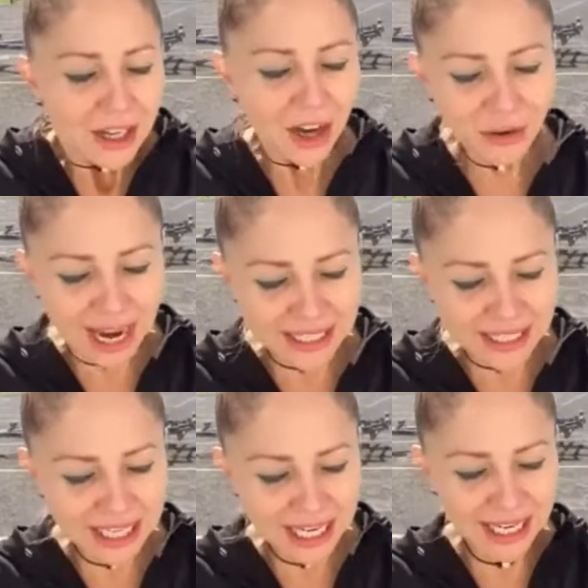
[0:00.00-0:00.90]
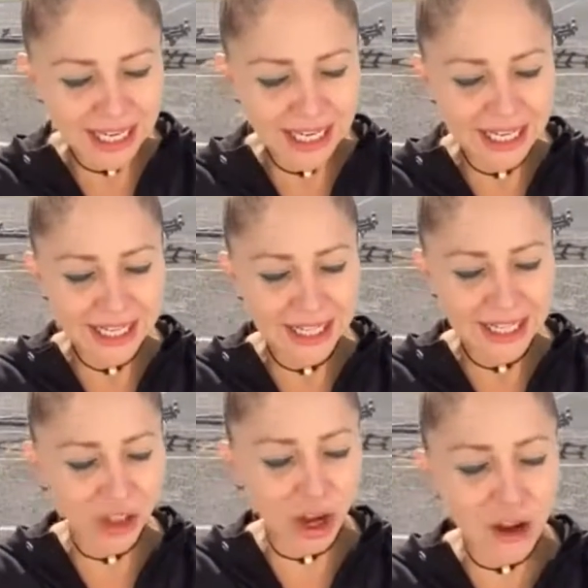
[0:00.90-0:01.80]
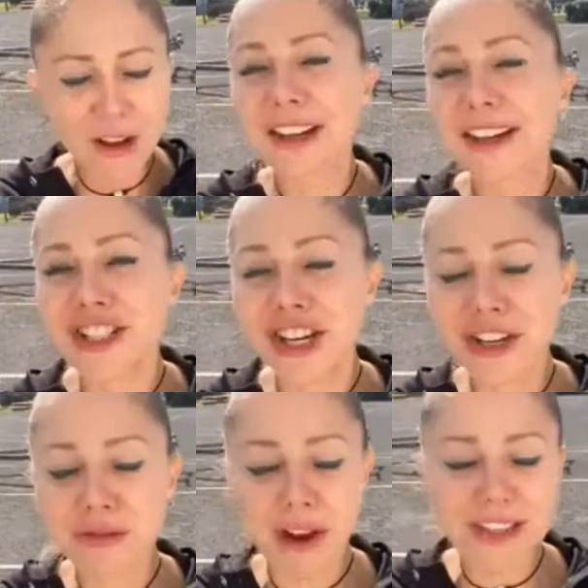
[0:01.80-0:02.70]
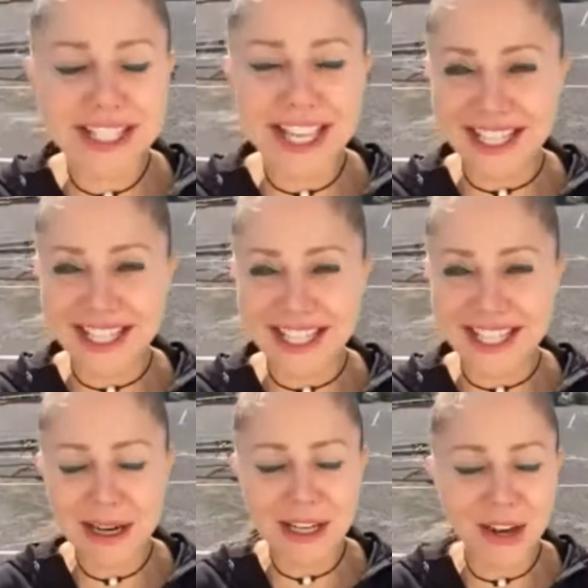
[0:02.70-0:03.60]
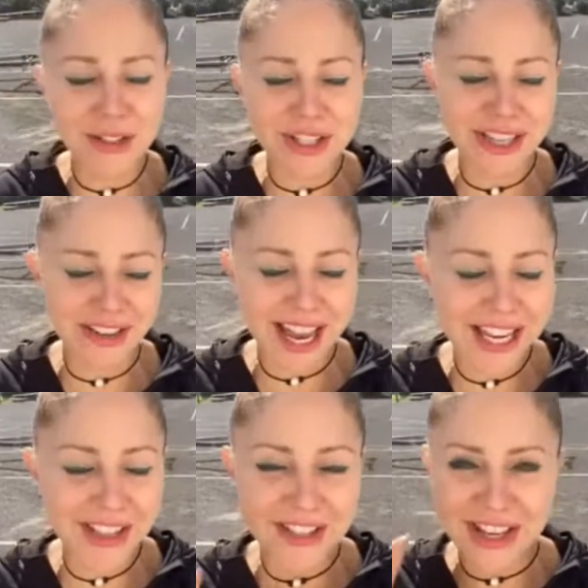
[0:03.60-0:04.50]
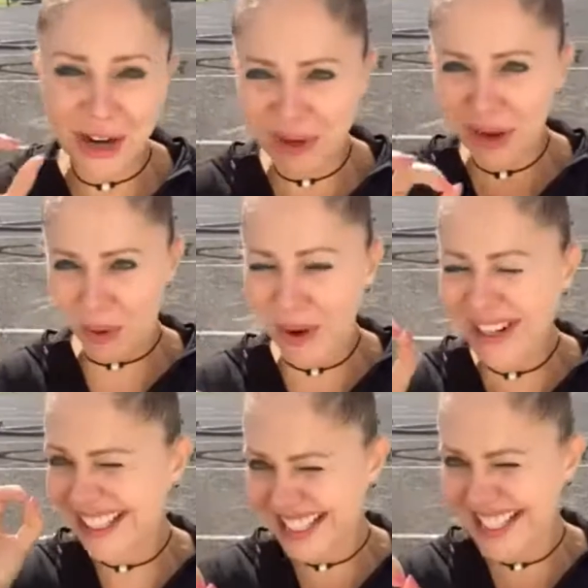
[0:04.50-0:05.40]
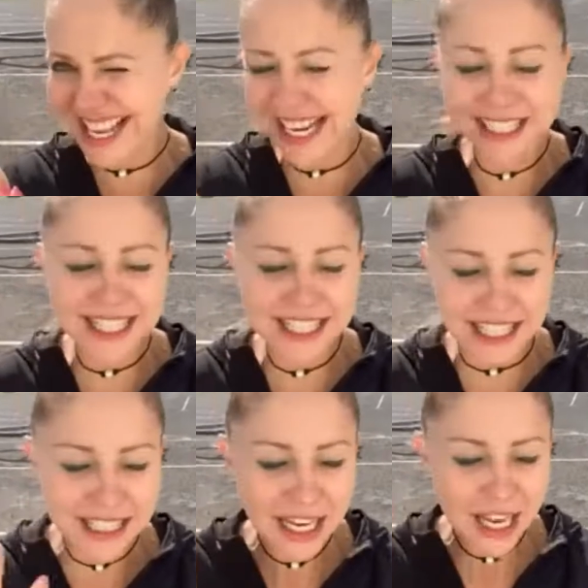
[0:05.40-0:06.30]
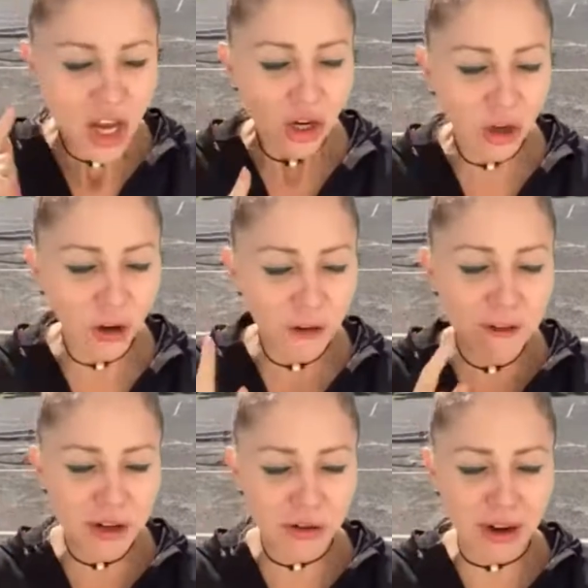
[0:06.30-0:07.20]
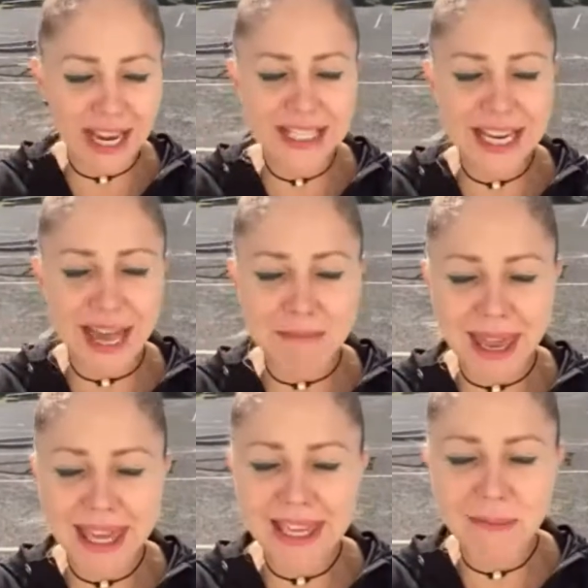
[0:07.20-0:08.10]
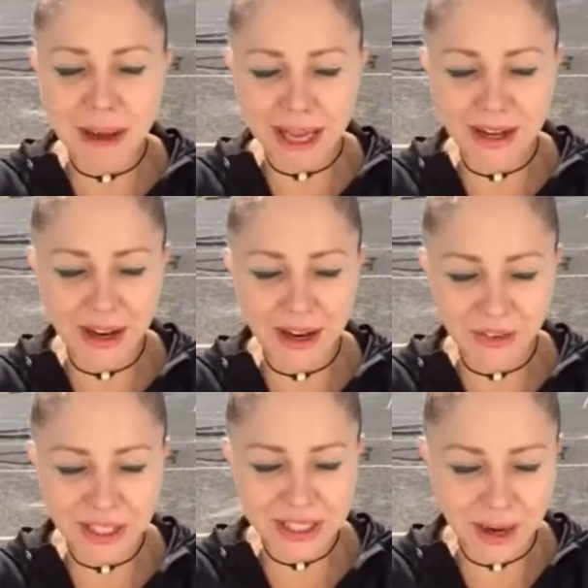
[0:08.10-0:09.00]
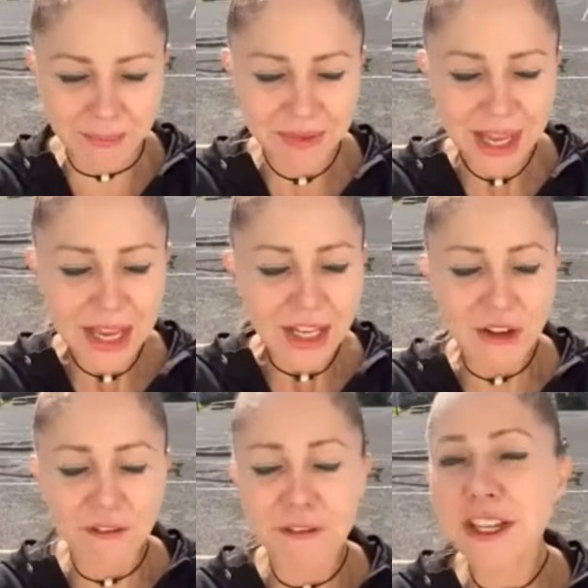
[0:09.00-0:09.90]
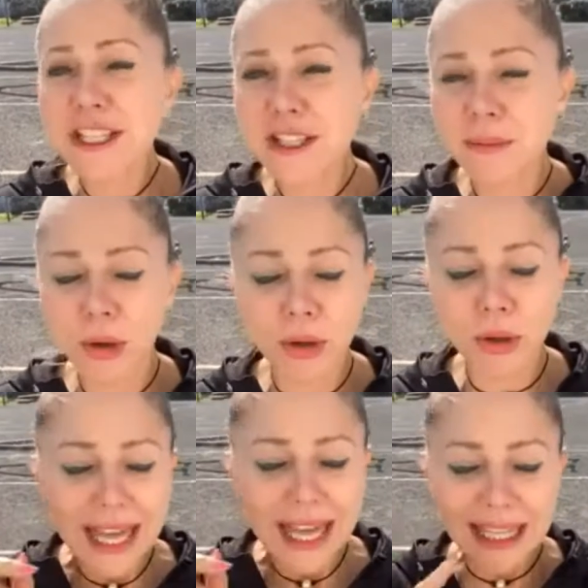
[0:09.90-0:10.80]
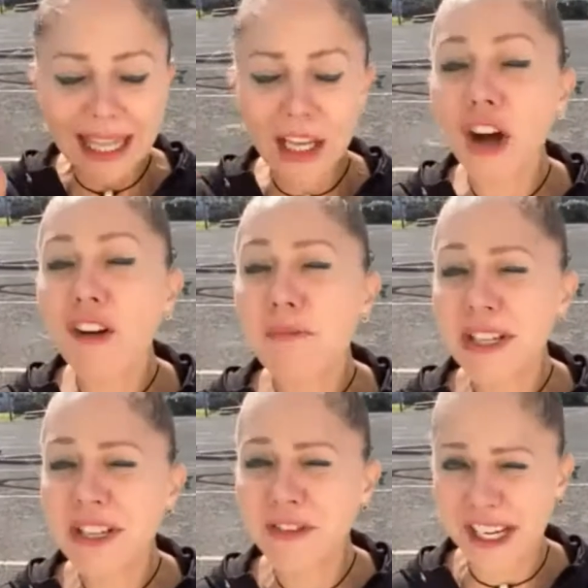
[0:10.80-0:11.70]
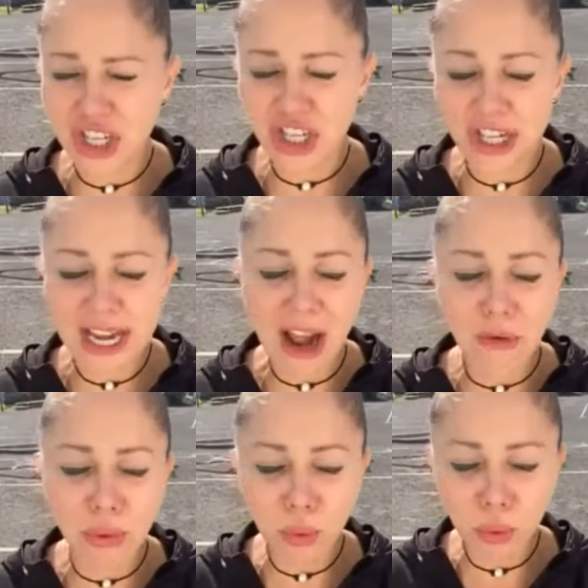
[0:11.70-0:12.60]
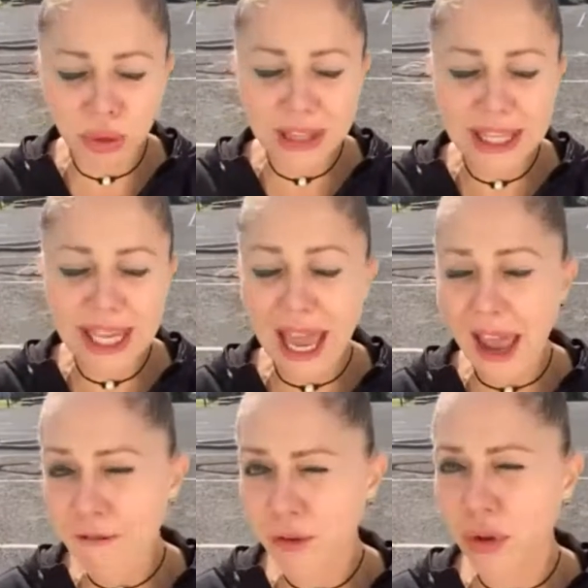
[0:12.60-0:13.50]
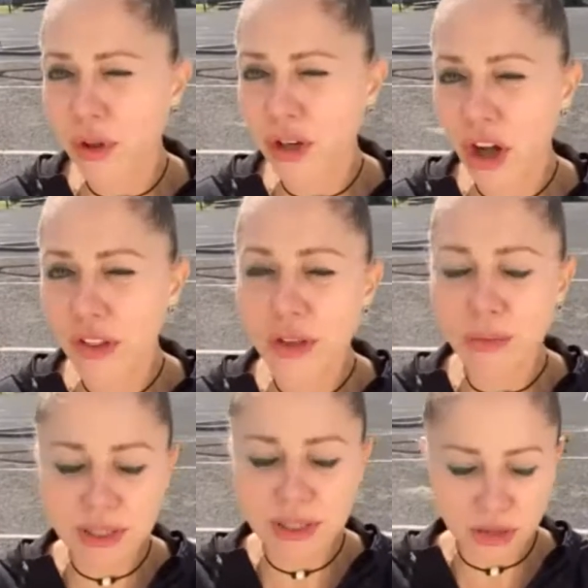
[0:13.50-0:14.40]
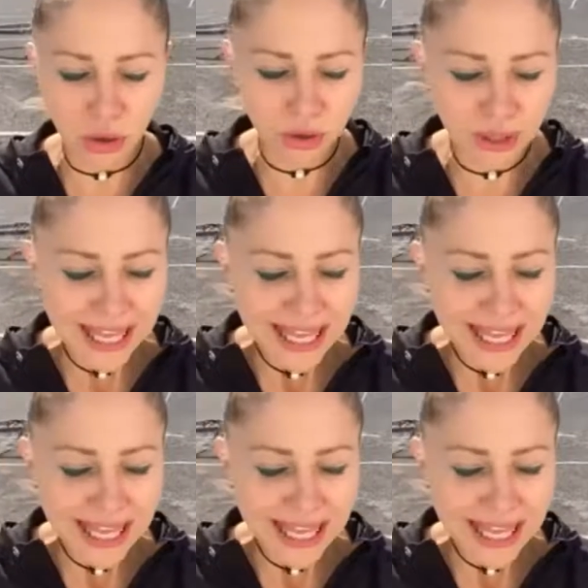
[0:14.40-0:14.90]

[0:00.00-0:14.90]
all right. Go, Tony Robbins says, and I've got my notes here, okay, because I want to quote it exactly as it is. Go for great and make it better every time. So first of all, let go of perfection and reward the effort, not the result.